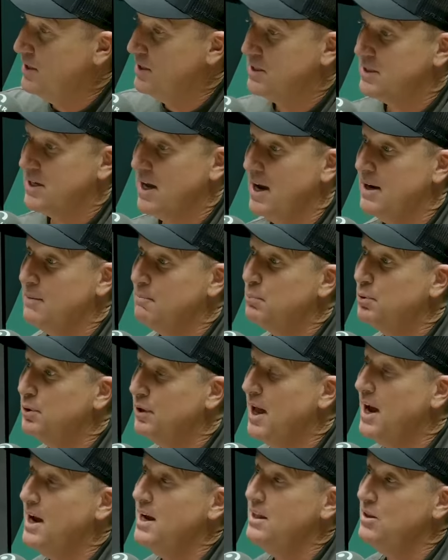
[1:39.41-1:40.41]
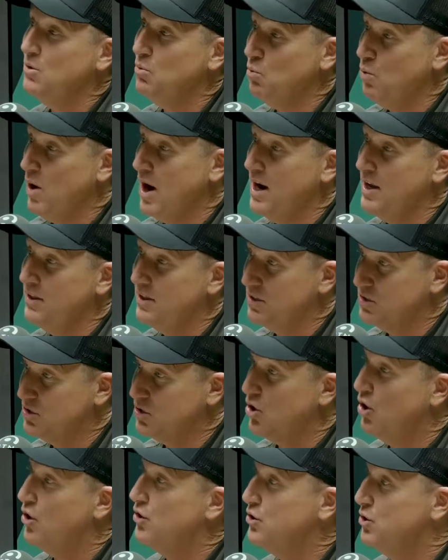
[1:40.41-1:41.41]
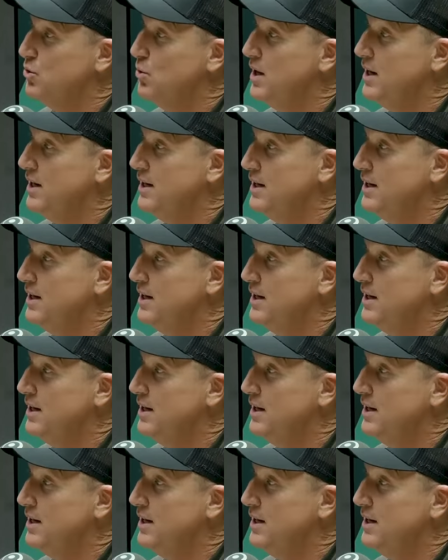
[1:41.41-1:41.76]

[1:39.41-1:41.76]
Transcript: They're just saying, play the way that's got you